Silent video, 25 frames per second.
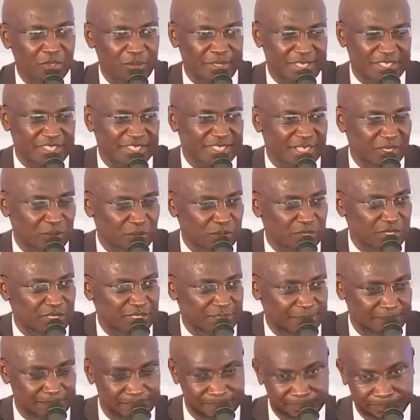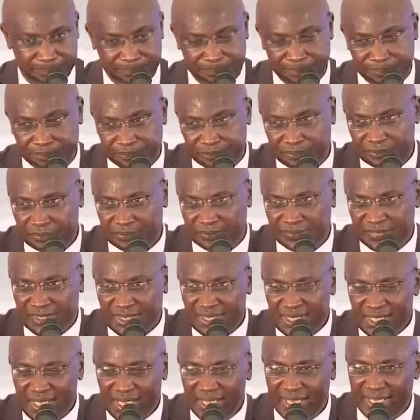to this county.
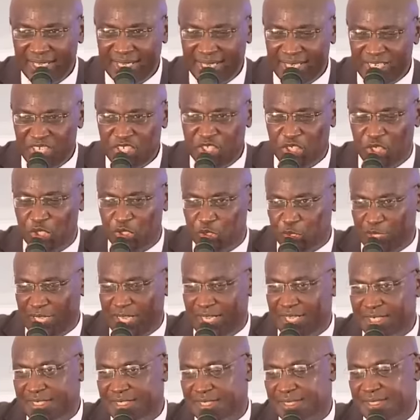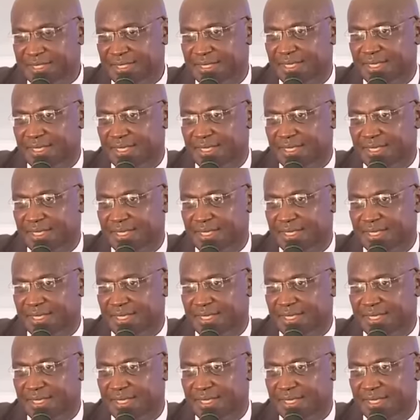In addition to that,